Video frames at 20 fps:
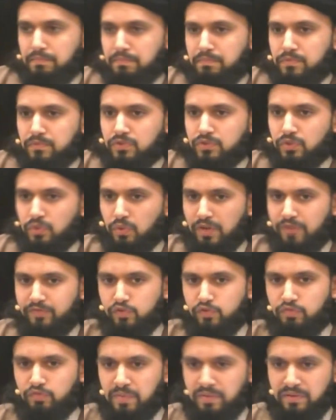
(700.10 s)
So if
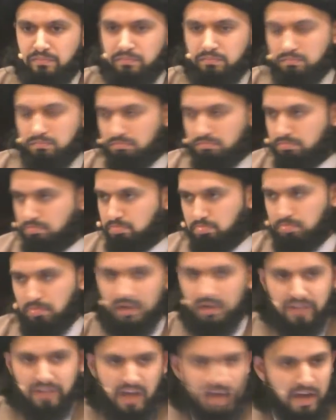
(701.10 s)
you've been
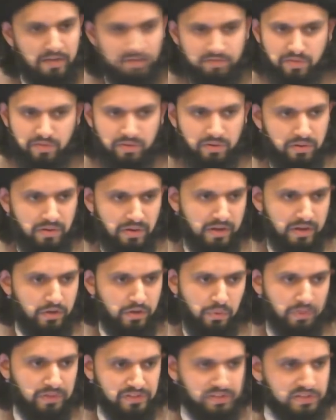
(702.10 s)
alive for, I don't know,
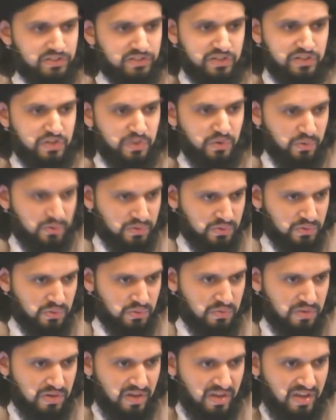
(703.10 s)
at least a year or two,
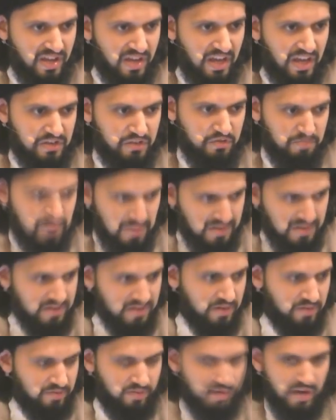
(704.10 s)
and you've been
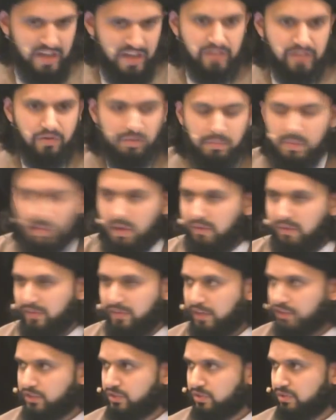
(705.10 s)
here for any Ramadan
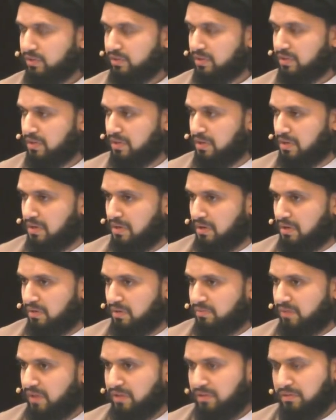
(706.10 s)
lecture,
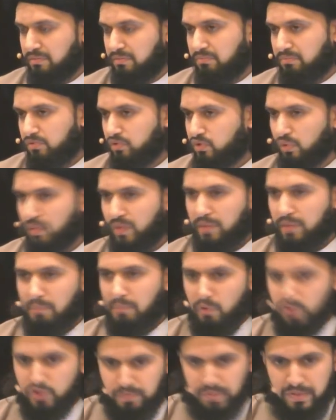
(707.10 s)
then you know that
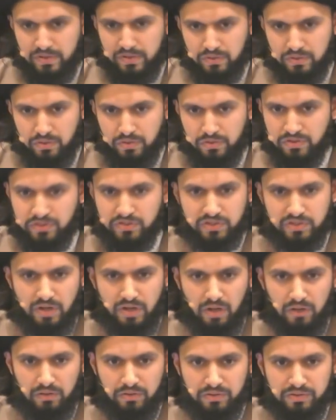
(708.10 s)
most speakers and
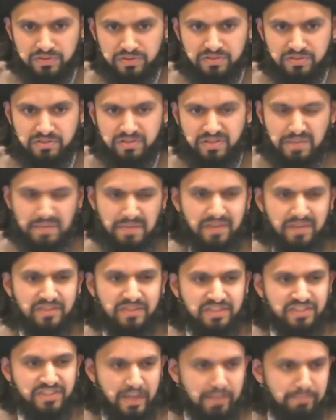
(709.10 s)
scholars, they make the
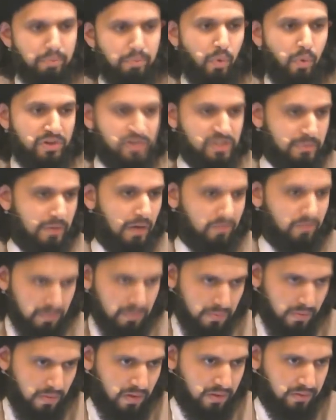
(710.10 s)
same points about
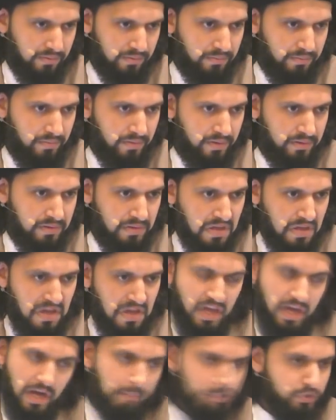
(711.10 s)
Ramadan, right?
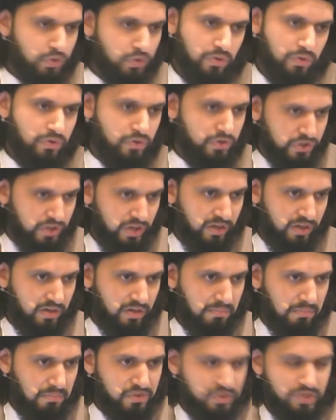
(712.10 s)
And I'm sure your Shaykh
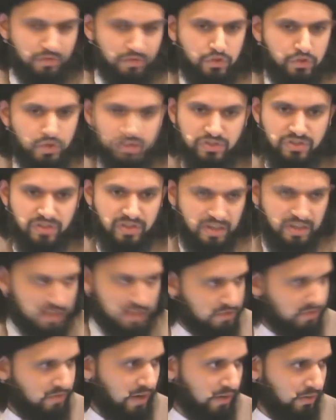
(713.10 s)
must have addressed it in
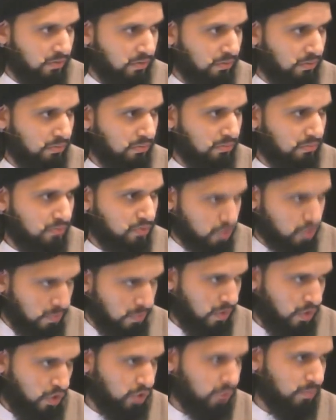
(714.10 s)
his final
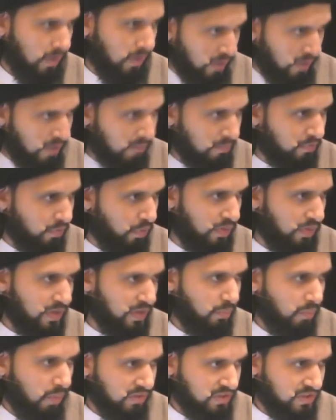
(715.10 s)
Jummah khutbah, right? Before he
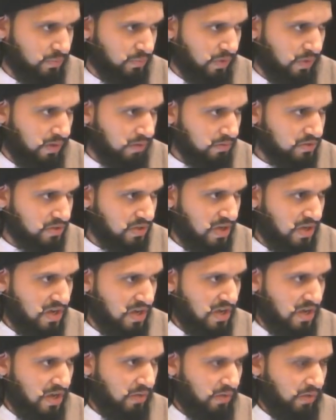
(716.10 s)
went somewhere else,
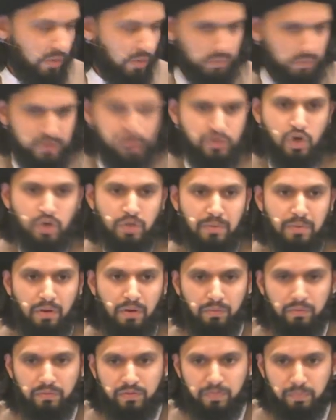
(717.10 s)
right? When they talk
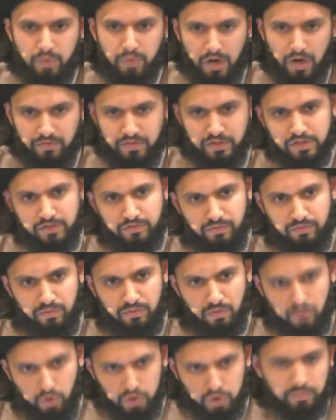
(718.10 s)
about the Prophet's
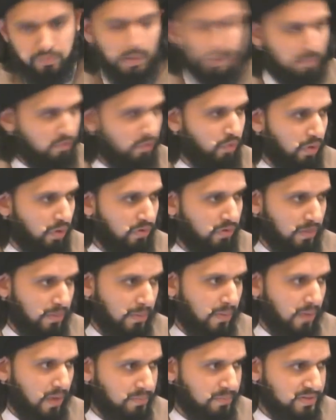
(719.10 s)
khutbah before
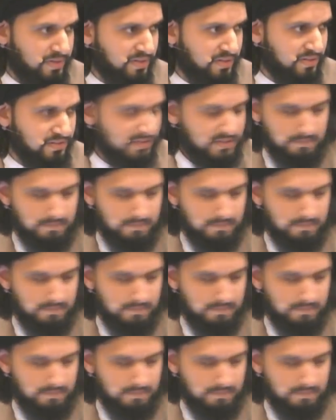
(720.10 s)
Ramadan begins.